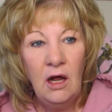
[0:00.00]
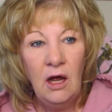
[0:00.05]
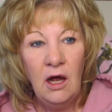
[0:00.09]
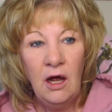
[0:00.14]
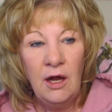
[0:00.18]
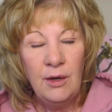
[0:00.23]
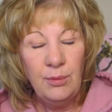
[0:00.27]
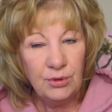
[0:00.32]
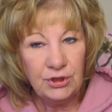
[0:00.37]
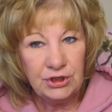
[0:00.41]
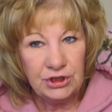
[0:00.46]

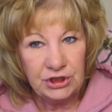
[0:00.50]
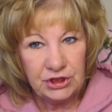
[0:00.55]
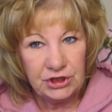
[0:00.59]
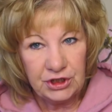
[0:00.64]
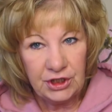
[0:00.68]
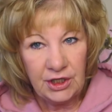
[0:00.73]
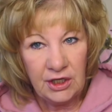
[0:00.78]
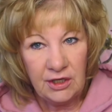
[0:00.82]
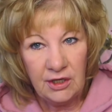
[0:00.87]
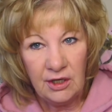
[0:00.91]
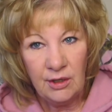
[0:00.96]
I
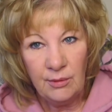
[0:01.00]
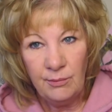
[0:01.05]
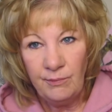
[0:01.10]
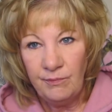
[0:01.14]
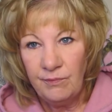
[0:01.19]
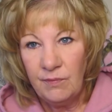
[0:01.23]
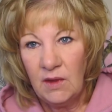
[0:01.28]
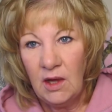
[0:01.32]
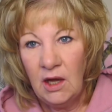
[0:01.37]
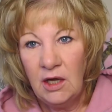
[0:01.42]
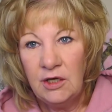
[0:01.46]
appreciate him.
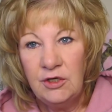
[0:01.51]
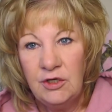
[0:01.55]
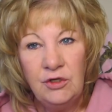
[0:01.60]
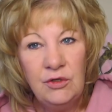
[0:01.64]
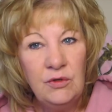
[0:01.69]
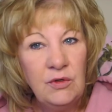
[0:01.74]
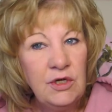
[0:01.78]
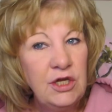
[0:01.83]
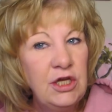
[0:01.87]
I do.